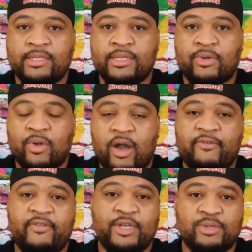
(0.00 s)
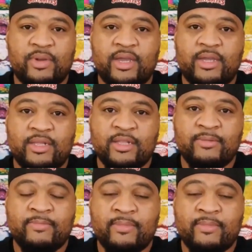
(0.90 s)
it's the crawfish, man.